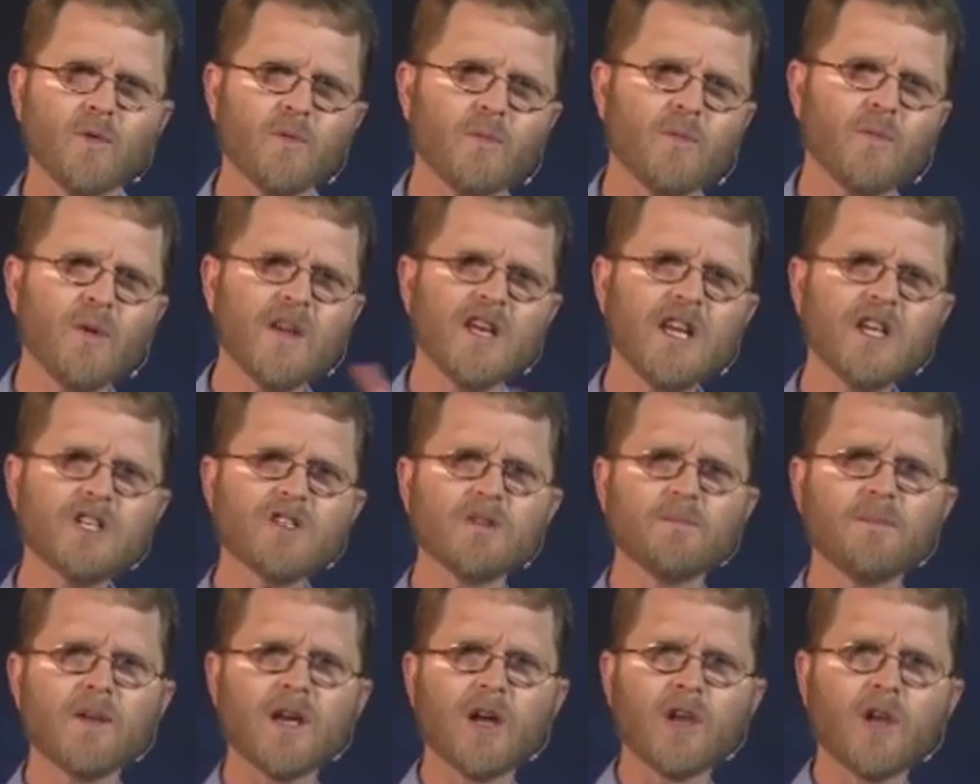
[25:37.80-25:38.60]
We need
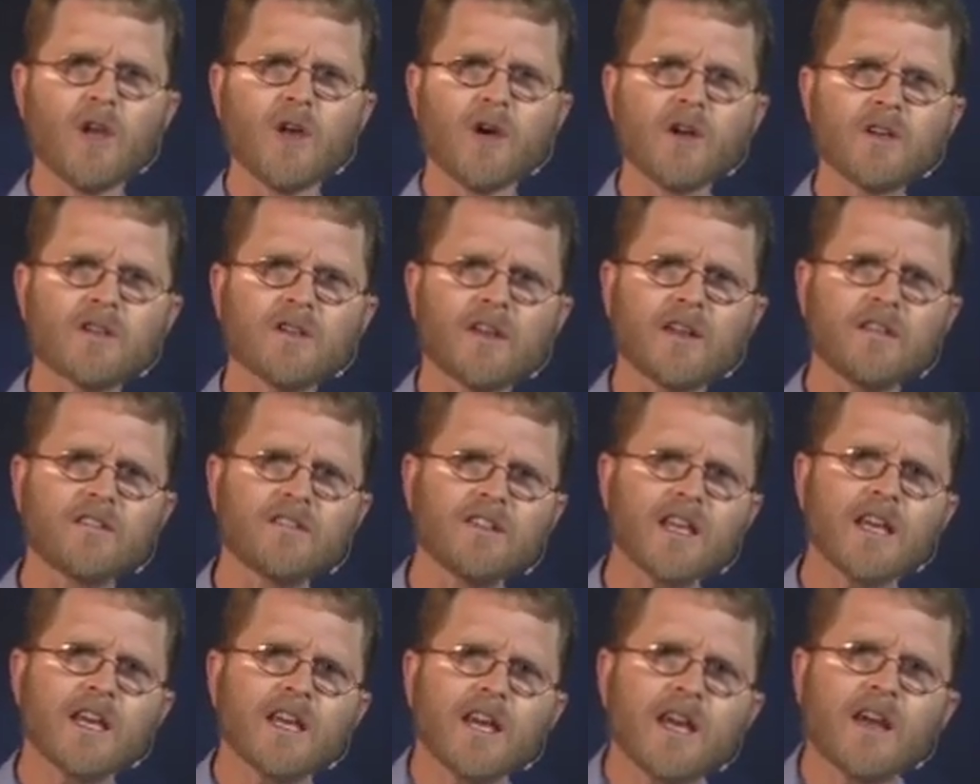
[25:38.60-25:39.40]
to be alert that
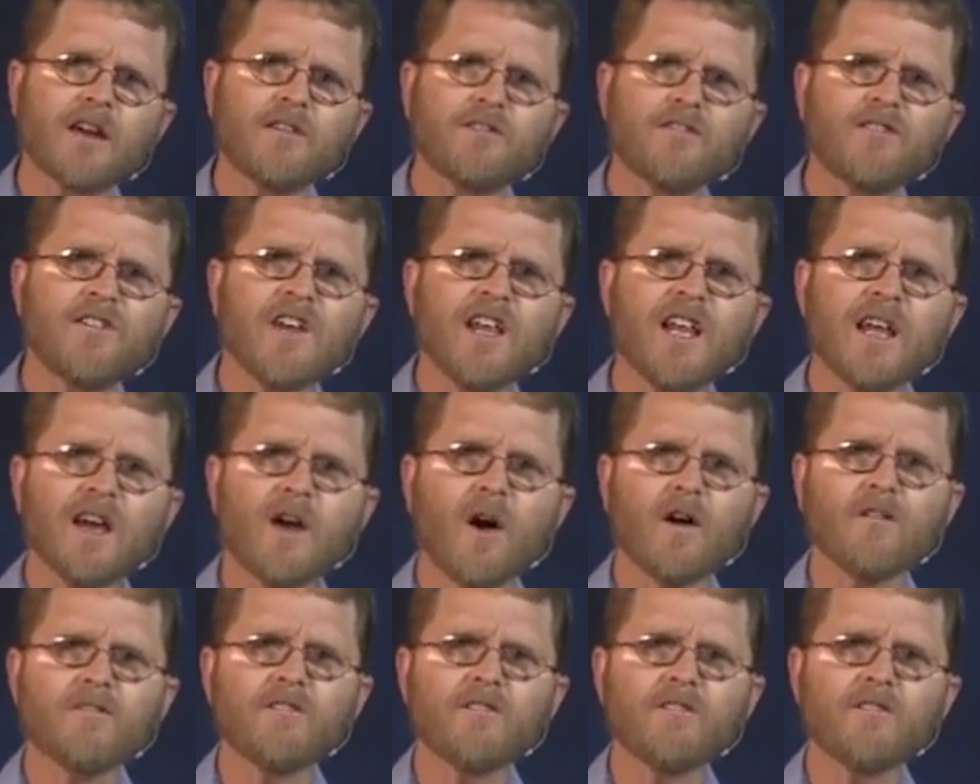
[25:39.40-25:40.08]
thinking and feeling are